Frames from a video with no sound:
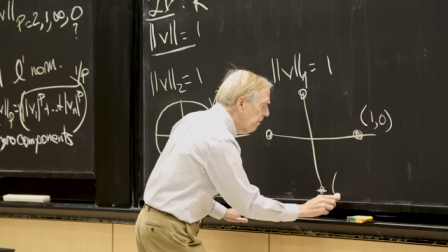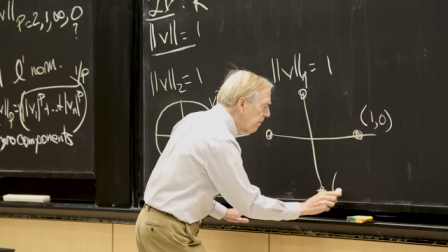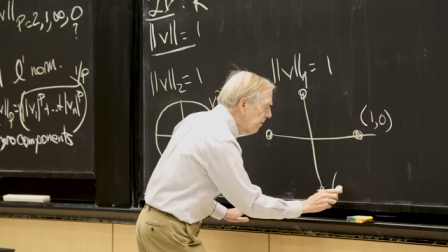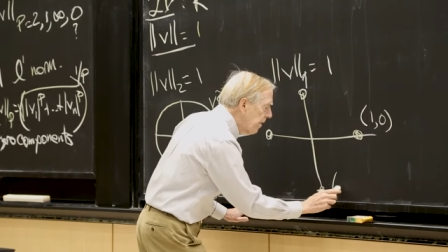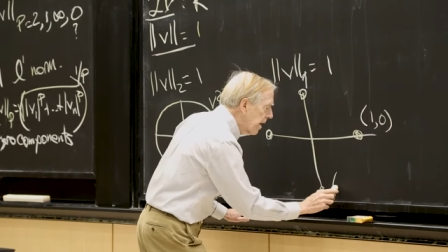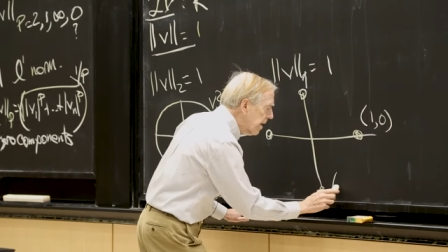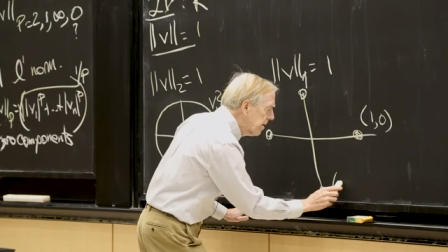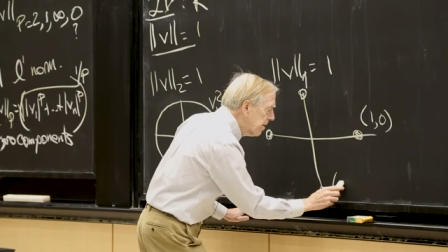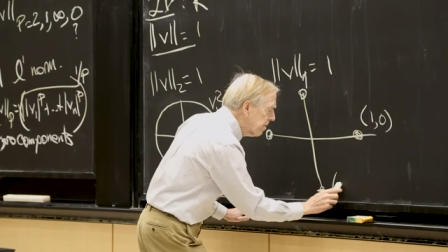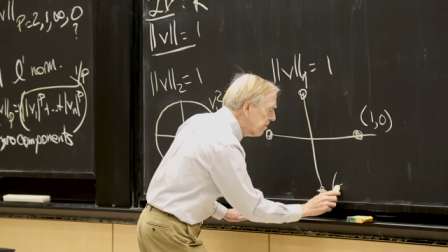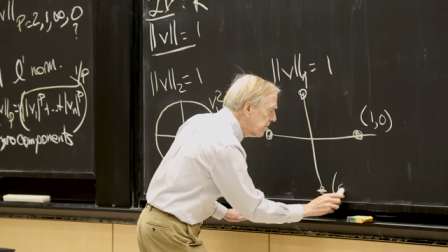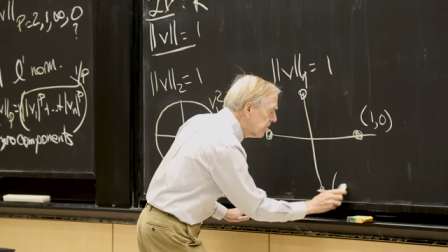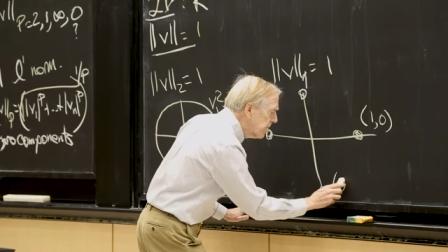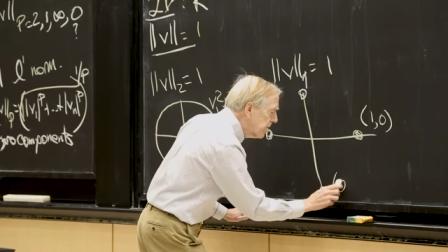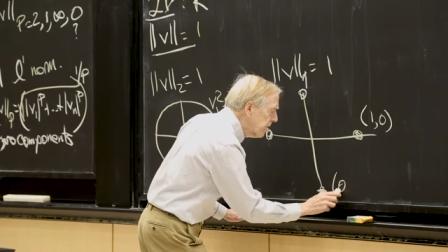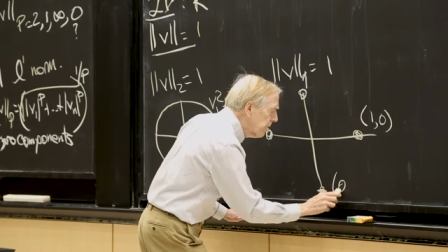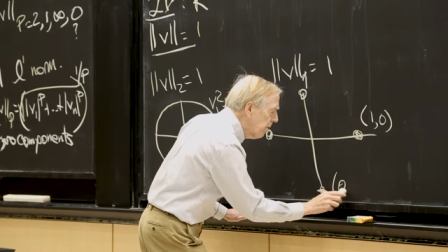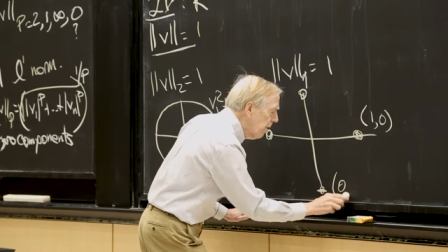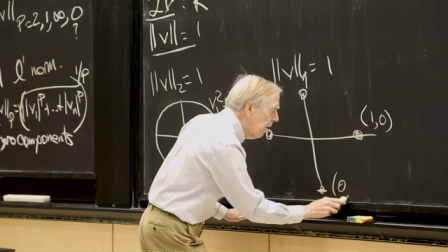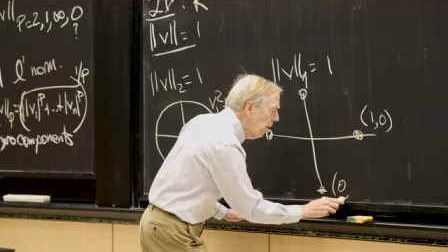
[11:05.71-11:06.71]
vector
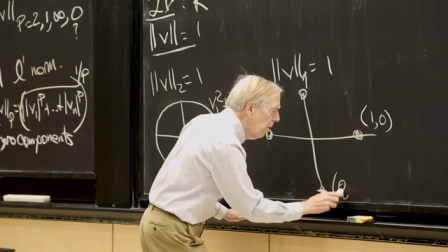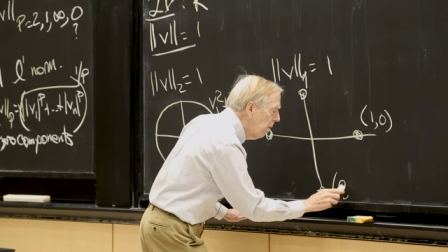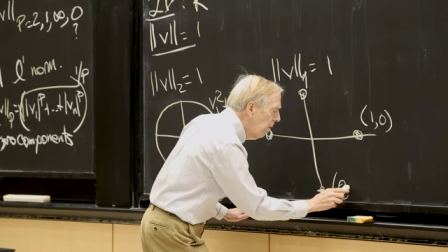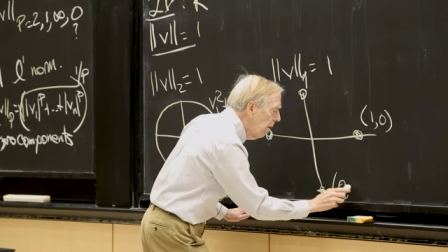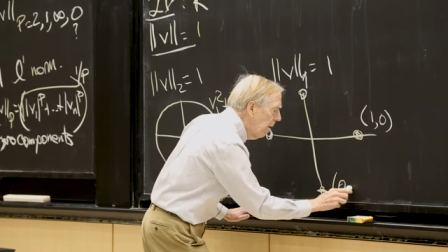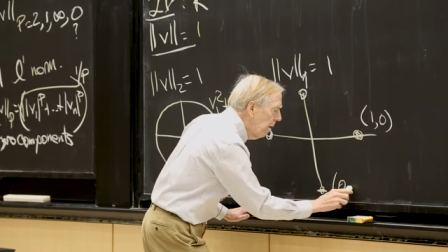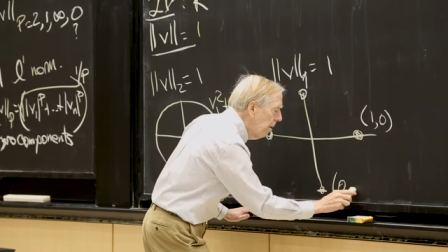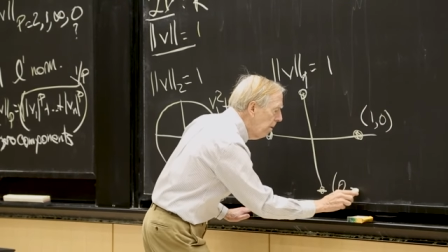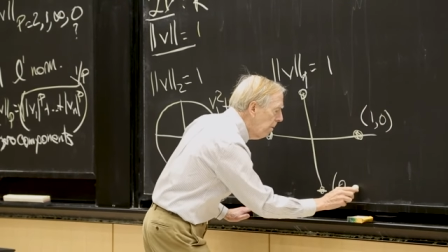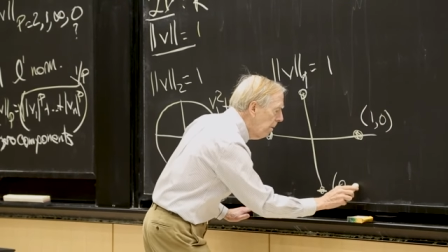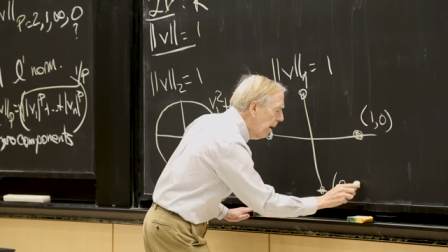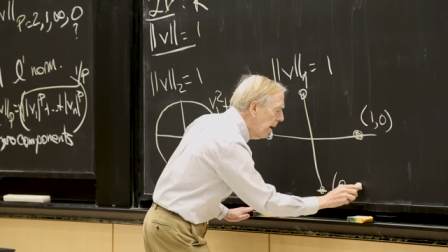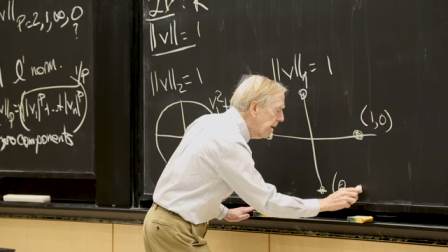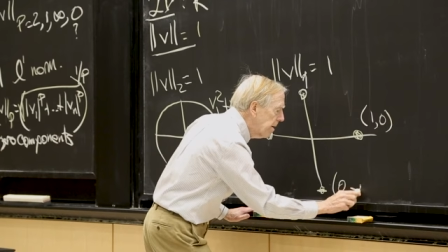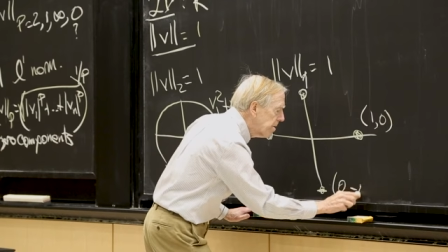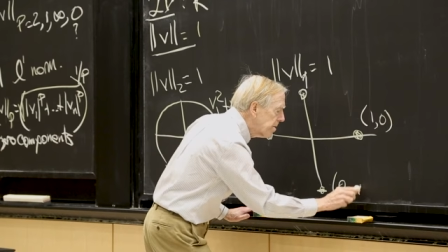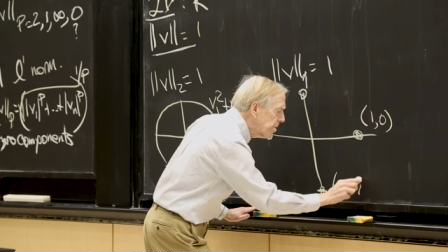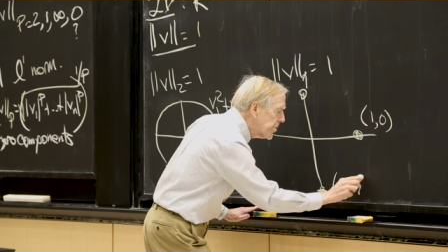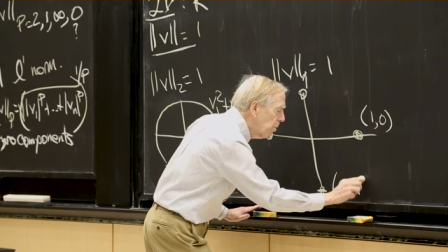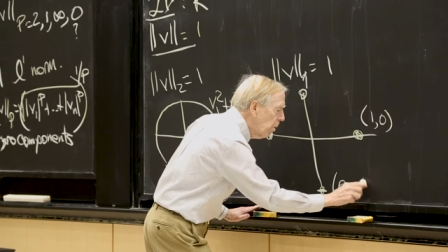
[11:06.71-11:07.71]
0
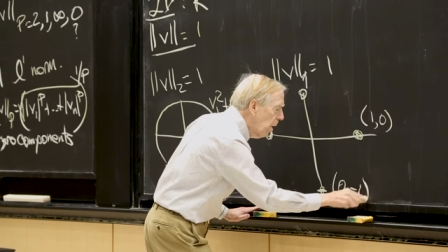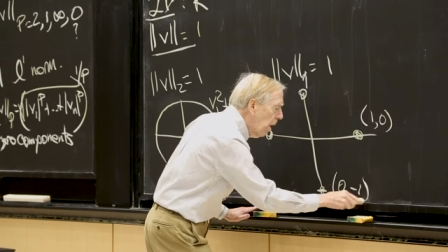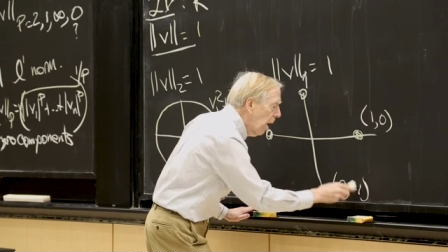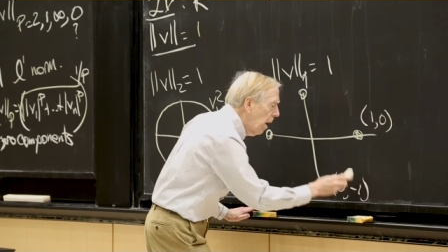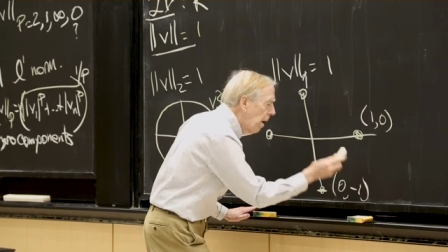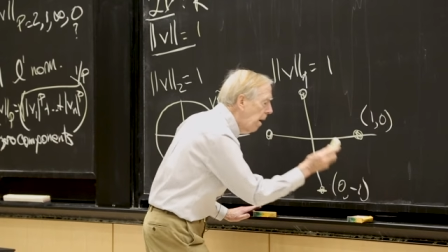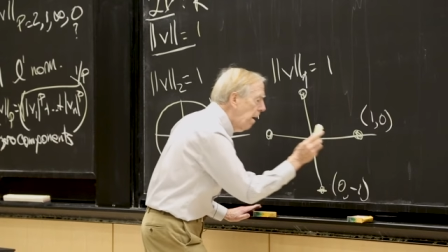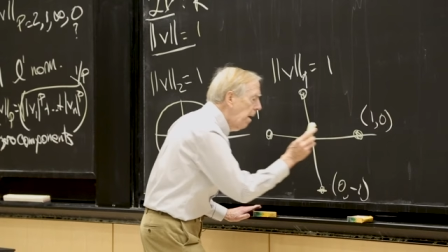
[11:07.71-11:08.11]
minus 1.